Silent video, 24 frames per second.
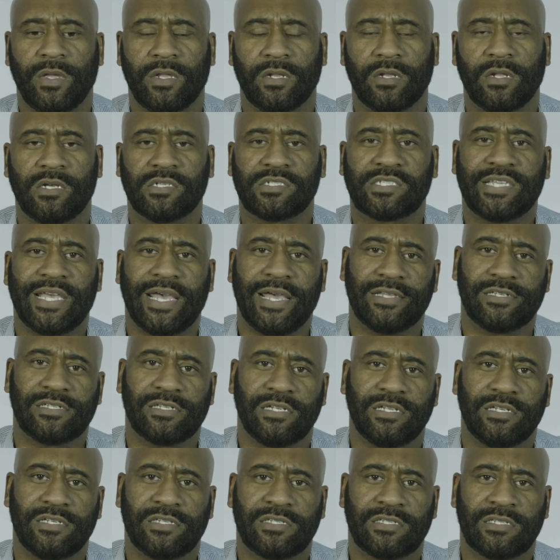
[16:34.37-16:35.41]
In Los
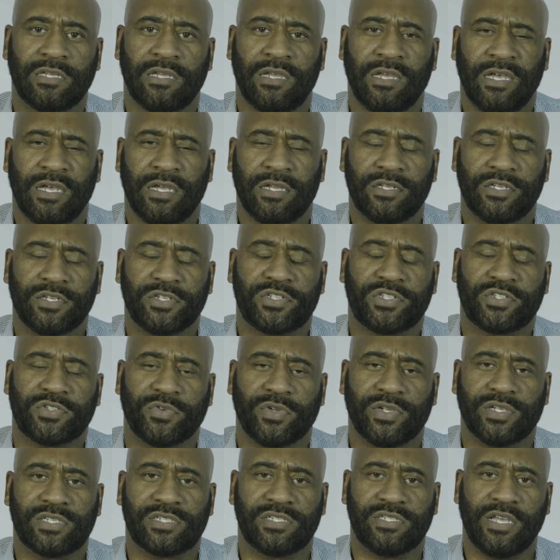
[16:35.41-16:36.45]
Angeles, the
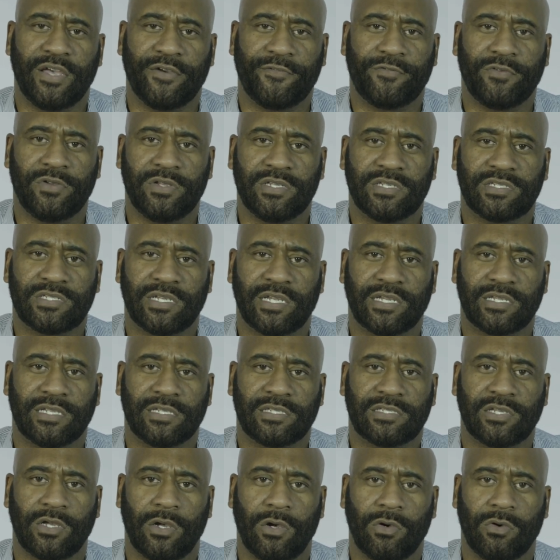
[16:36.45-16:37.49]
streets definitely set the
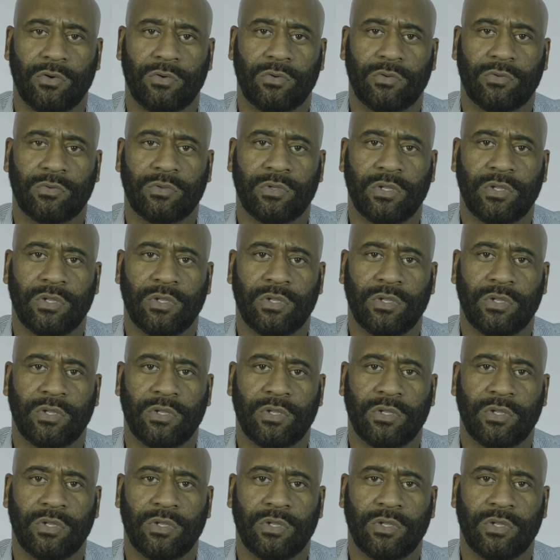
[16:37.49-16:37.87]
tone